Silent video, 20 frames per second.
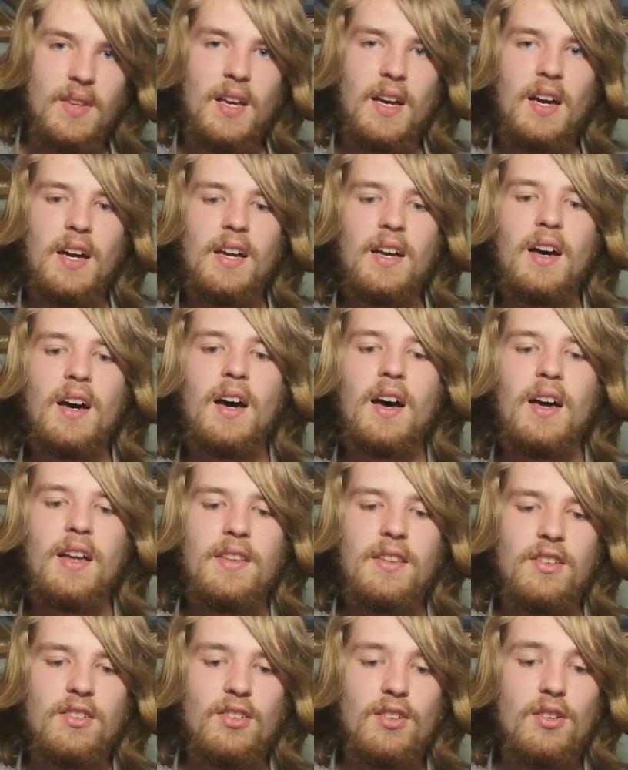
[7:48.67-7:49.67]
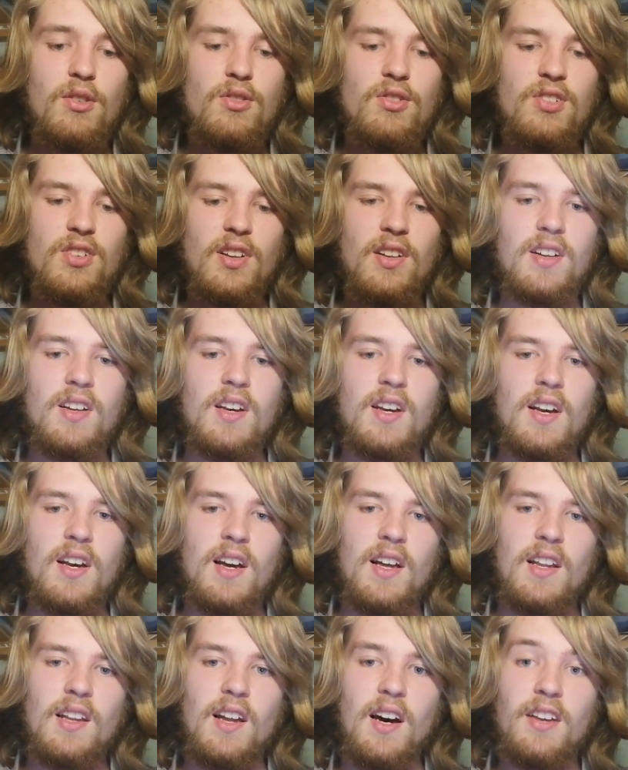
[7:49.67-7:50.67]
and the solution
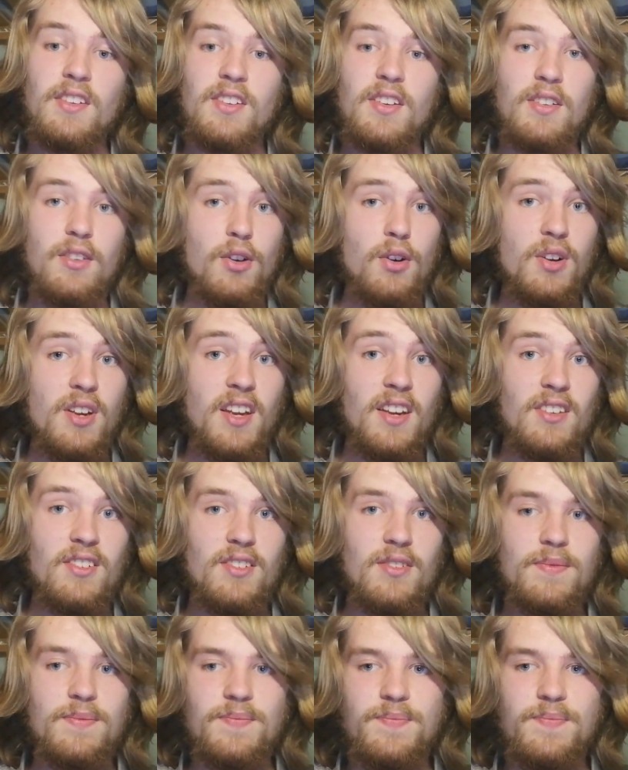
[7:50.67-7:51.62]
lies in cookies.